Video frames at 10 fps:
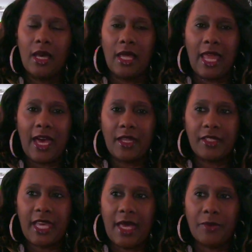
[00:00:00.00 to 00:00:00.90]
a lot of
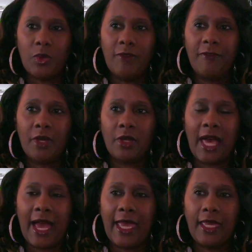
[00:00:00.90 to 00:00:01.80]
times we feel
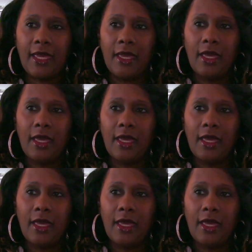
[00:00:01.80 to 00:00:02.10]
like